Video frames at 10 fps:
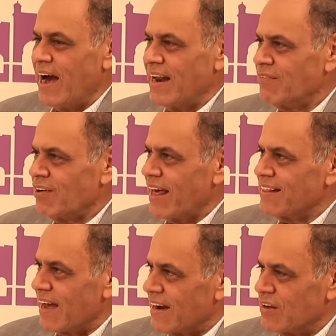I never
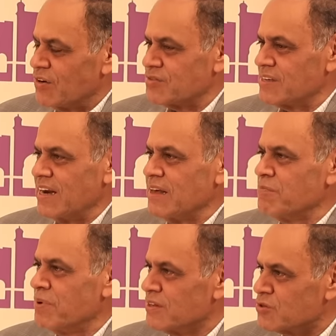liked the idea of
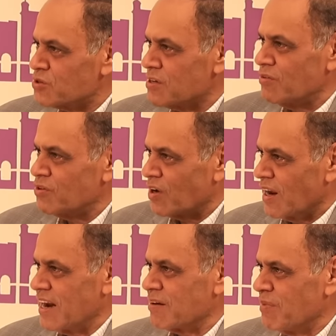sending bills to someone to
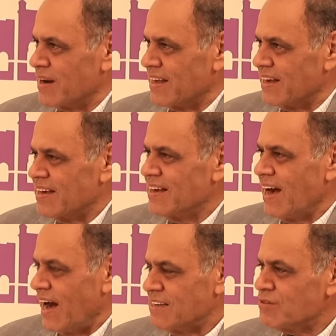collect money.
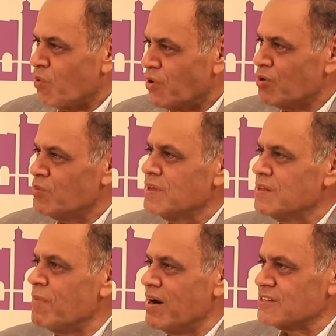I just wanted to be
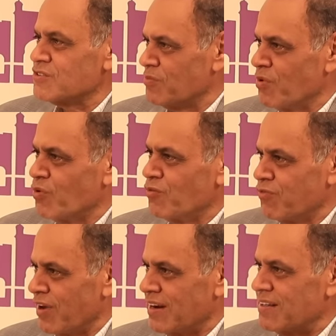the master of my own
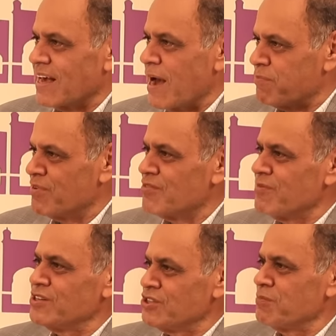fate, the captain of
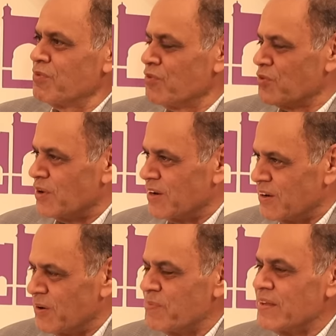my ship, if you will.
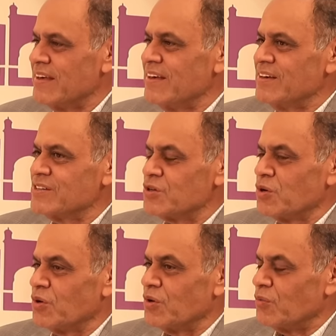You know?
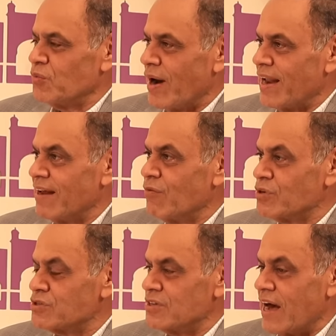So while I
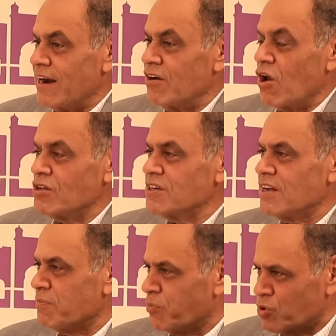was
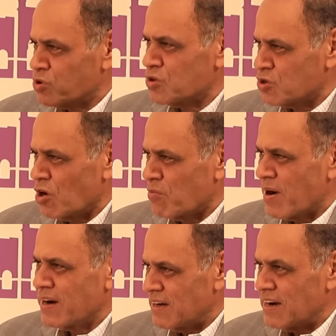ideologically opposed to the stock
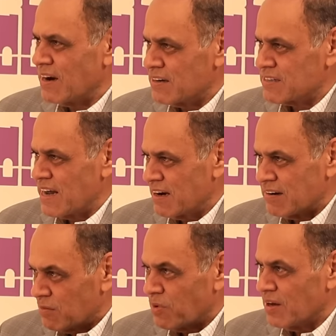market, didn't understand
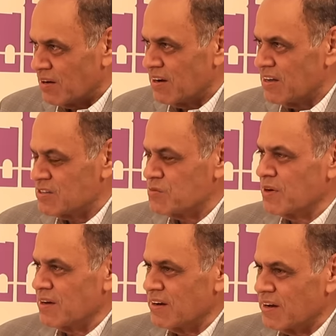it in my early years of
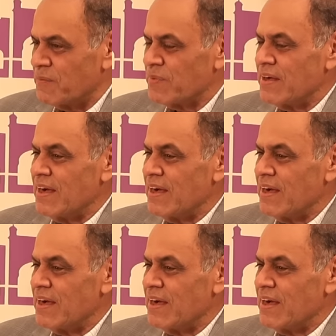my career,